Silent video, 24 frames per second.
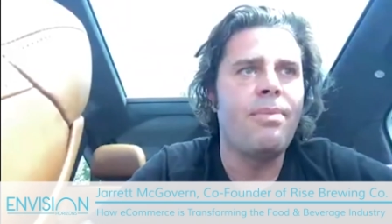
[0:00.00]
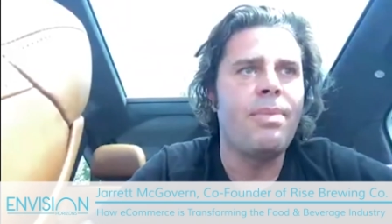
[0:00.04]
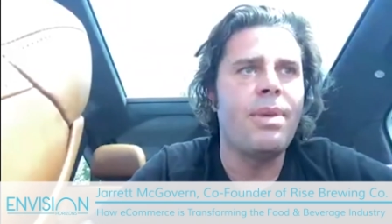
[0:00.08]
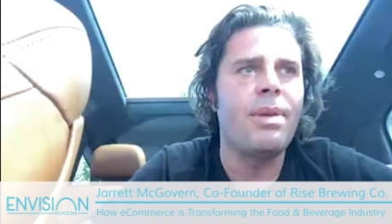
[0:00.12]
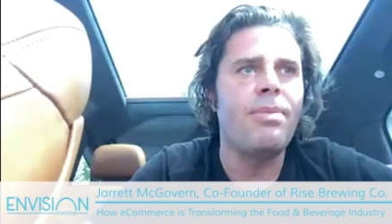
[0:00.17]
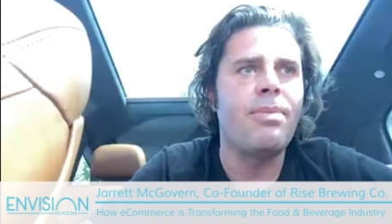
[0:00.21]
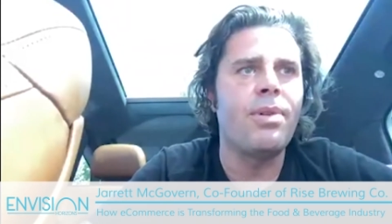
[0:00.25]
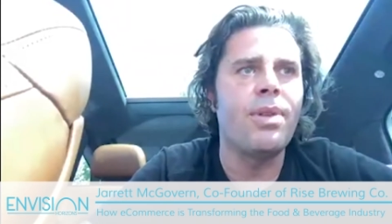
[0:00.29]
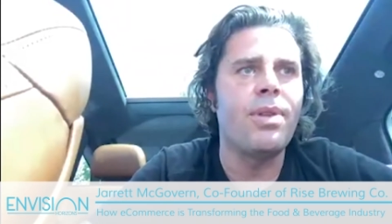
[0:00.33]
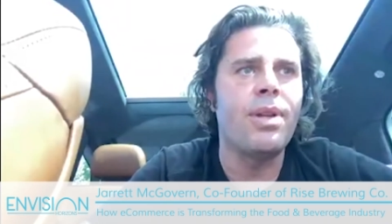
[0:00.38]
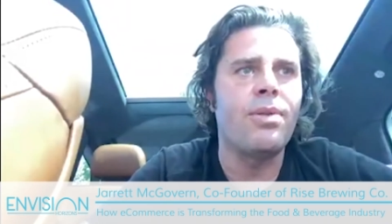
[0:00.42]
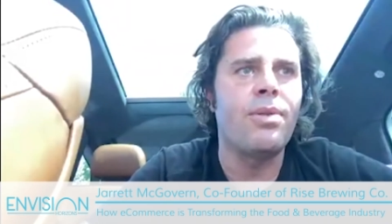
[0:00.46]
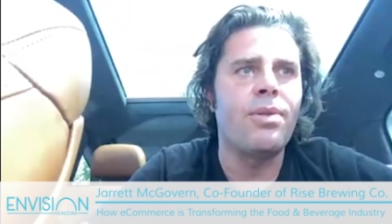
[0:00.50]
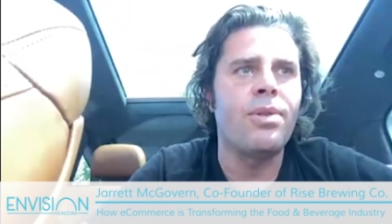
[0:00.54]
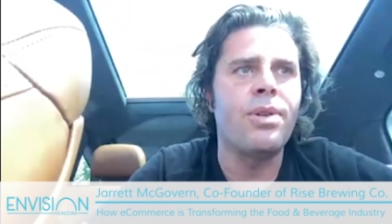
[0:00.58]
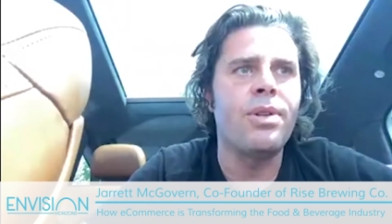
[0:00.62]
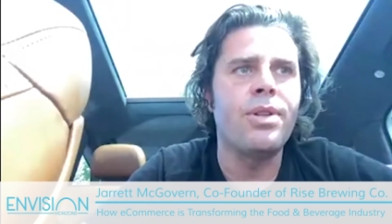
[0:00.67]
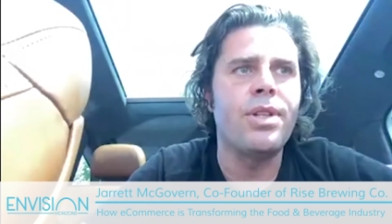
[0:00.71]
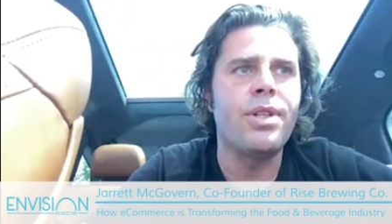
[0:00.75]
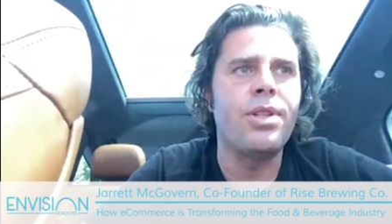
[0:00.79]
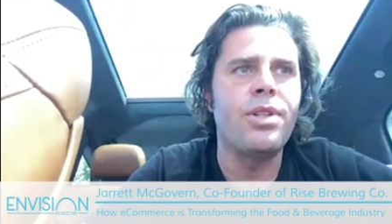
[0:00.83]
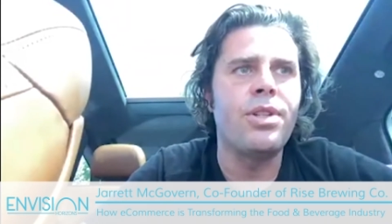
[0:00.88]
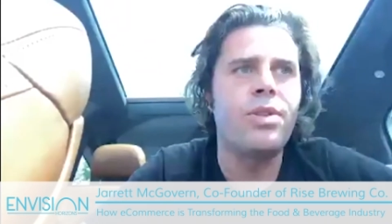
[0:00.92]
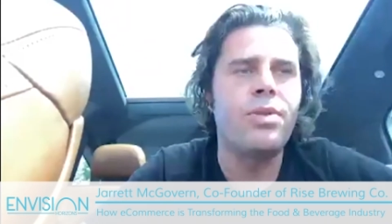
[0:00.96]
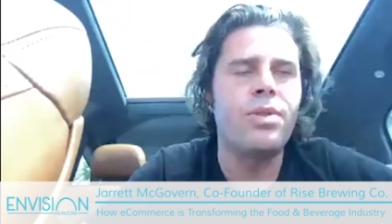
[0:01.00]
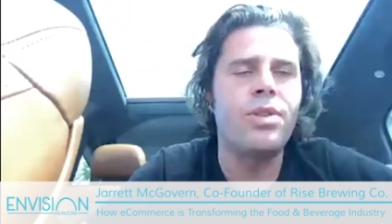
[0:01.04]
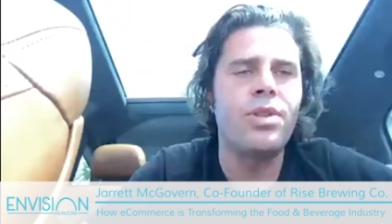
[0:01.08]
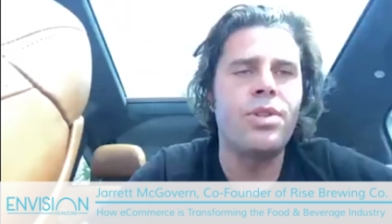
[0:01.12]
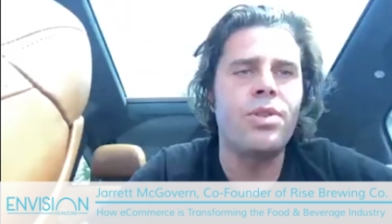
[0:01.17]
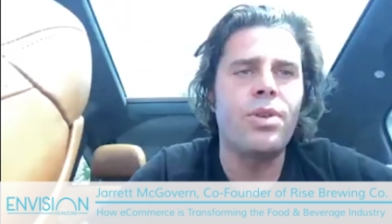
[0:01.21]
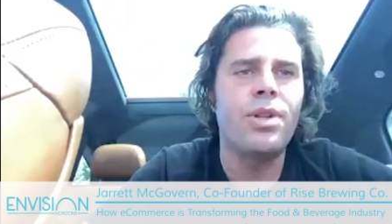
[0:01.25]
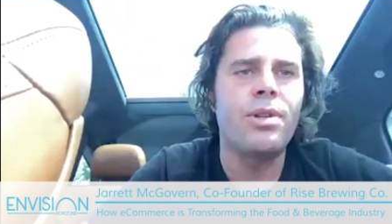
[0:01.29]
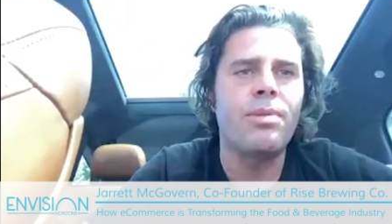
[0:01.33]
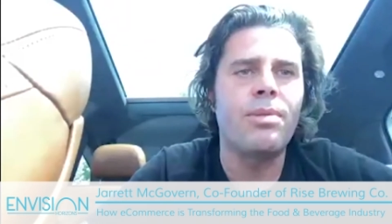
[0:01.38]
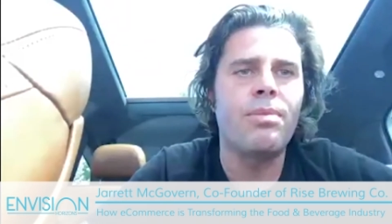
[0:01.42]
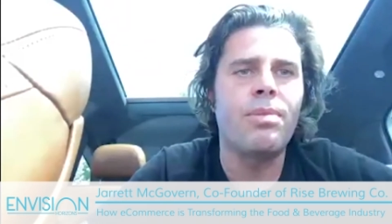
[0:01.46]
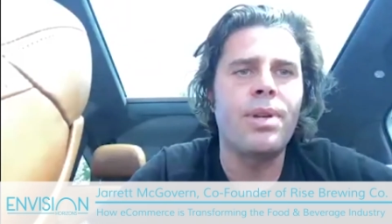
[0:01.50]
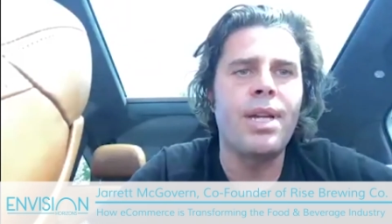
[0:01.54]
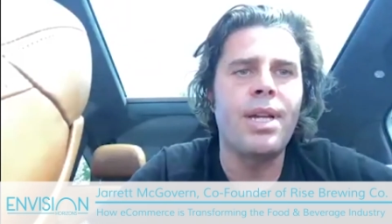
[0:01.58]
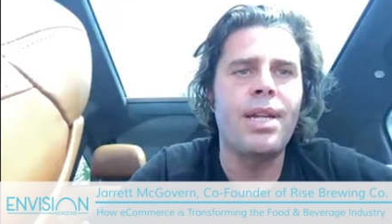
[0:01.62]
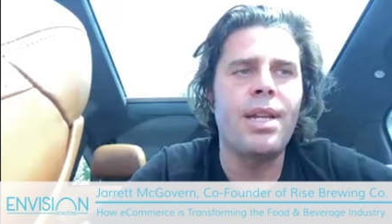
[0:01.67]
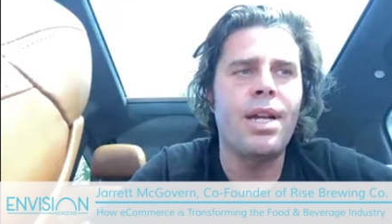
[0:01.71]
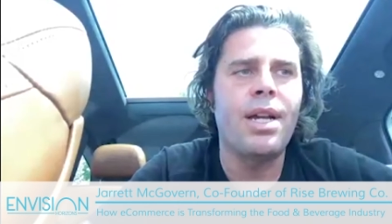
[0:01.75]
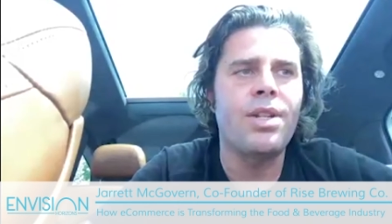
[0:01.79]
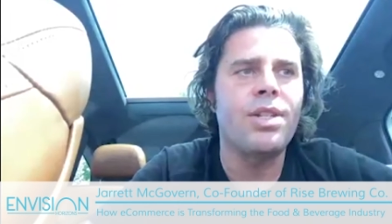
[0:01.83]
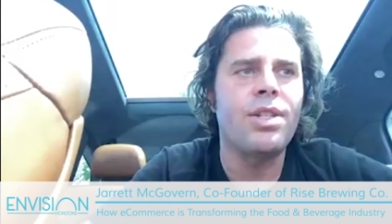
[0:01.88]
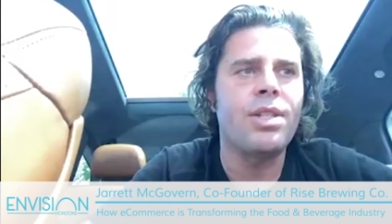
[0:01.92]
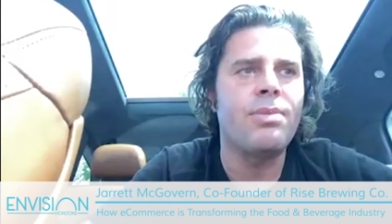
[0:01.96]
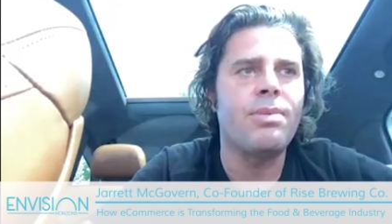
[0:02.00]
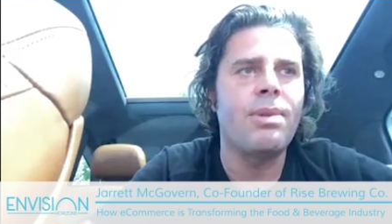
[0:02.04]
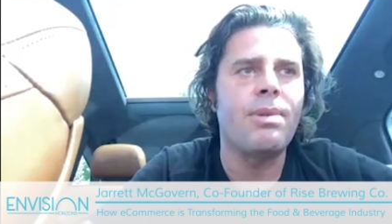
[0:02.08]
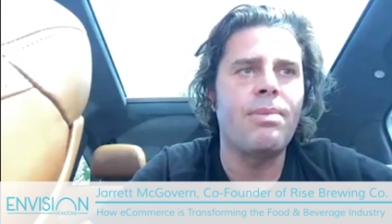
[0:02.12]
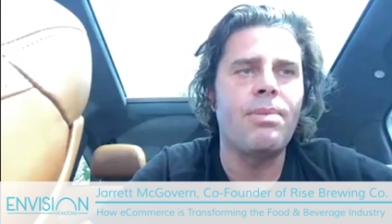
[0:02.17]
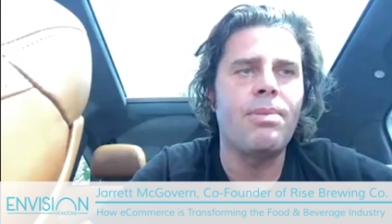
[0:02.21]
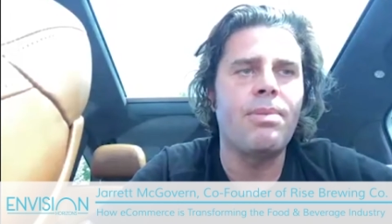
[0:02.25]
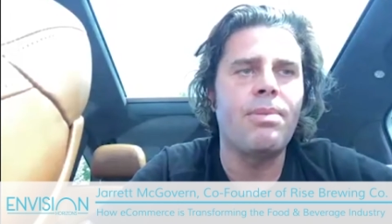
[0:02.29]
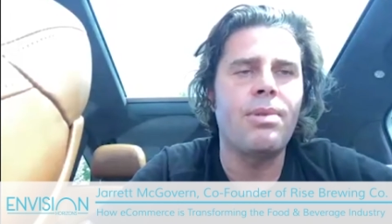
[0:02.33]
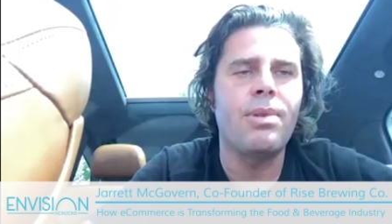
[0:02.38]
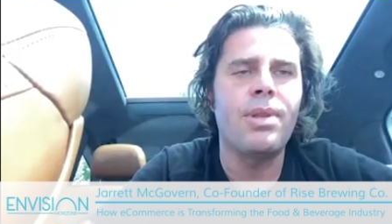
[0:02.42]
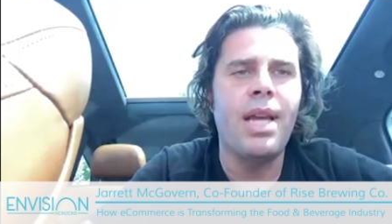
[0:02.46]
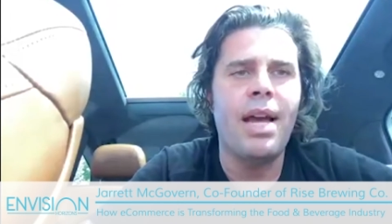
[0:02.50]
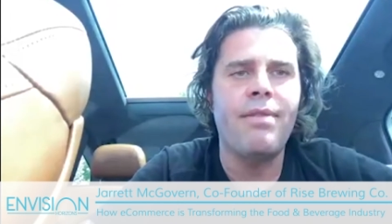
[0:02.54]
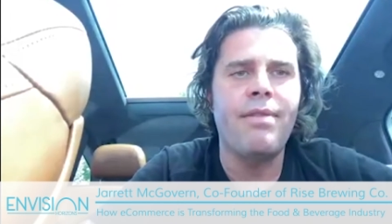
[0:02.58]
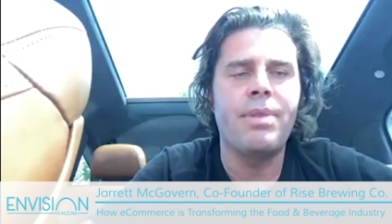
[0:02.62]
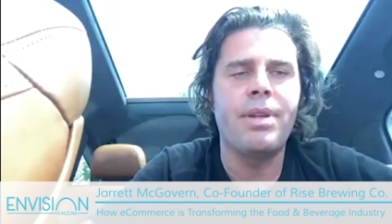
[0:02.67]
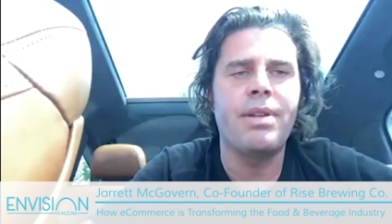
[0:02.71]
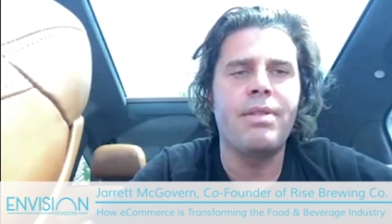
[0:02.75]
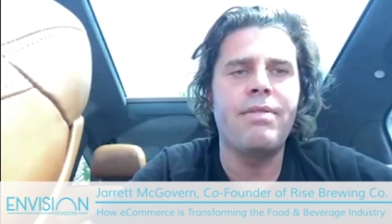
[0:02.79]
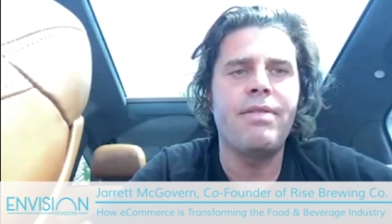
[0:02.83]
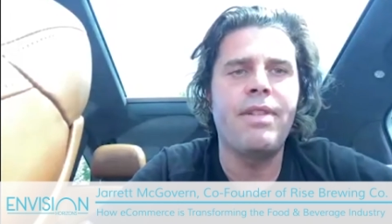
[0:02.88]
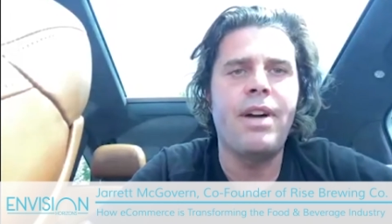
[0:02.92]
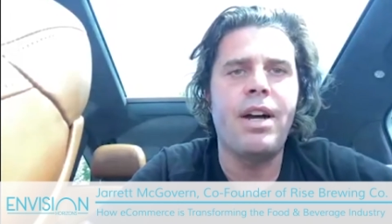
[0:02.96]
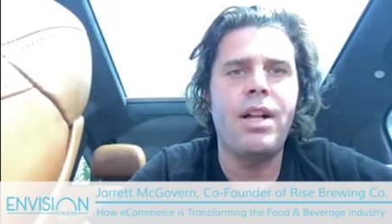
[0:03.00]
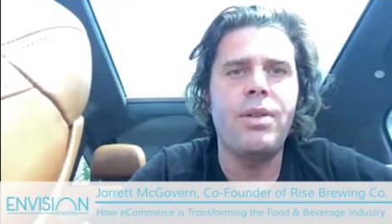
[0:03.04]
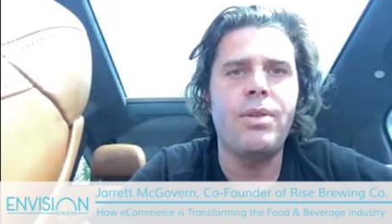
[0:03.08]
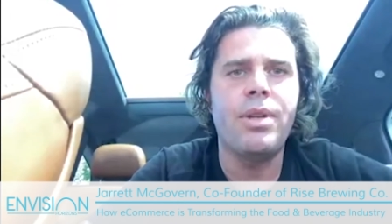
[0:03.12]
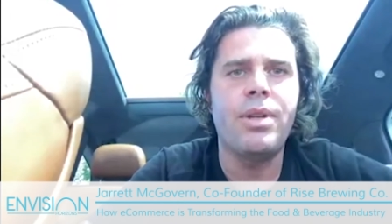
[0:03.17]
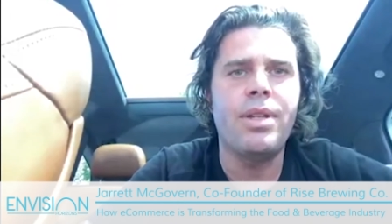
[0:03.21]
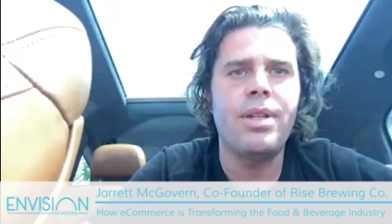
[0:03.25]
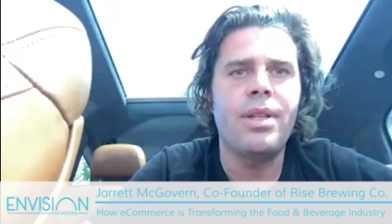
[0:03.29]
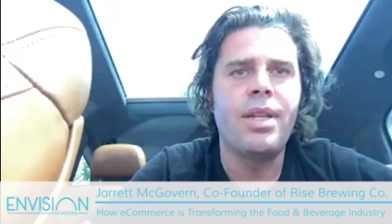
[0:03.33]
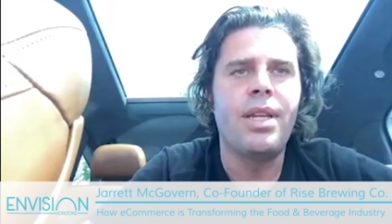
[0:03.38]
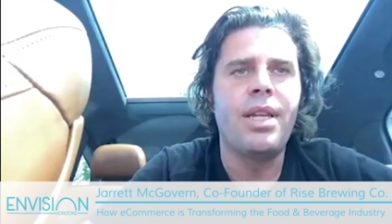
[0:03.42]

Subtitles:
people that really do enjoy your brand, not just people that have a big following.